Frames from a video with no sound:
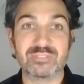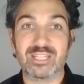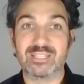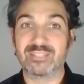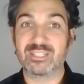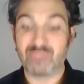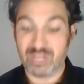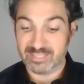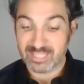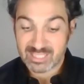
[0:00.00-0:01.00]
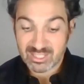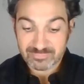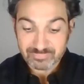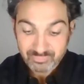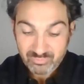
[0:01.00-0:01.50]
Yeah, that's right. That's
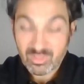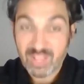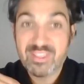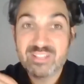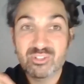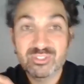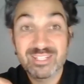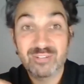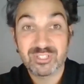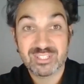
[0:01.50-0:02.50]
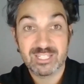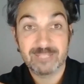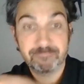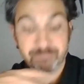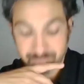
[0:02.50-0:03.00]
these are tyrosine
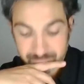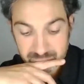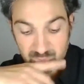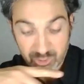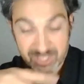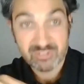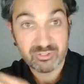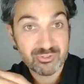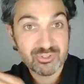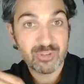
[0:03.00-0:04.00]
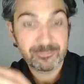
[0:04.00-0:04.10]
crystals. So